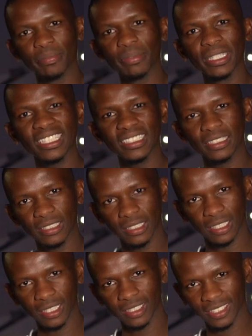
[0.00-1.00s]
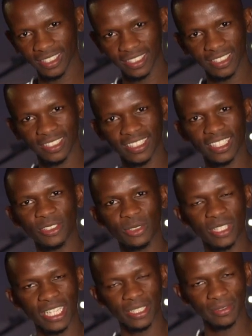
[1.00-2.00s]
biggest risk that
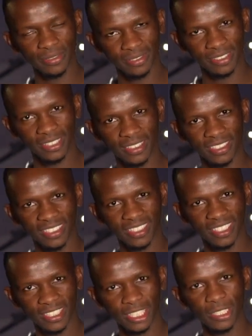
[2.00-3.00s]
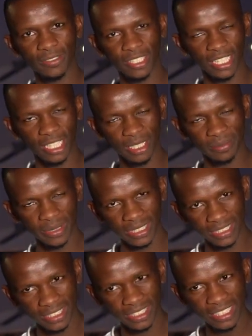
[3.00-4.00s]
you have is the safety element.
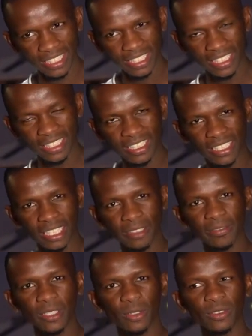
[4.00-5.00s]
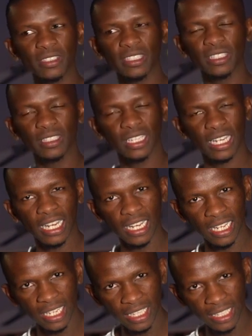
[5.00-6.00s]
If they don't steal the
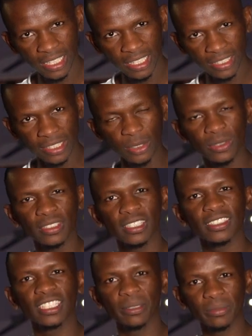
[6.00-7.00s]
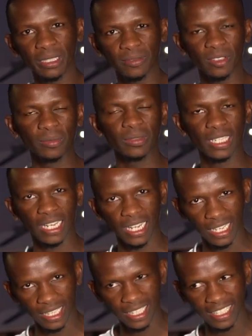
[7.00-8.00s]
car, they'll steal something from the
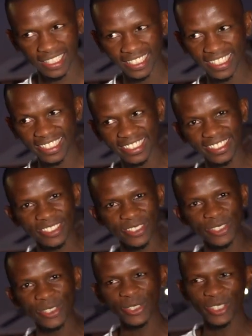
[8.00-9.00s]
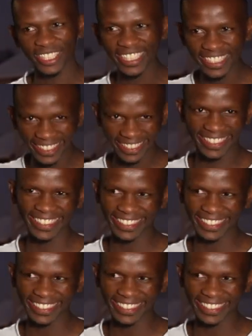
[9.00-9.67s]
car. So here,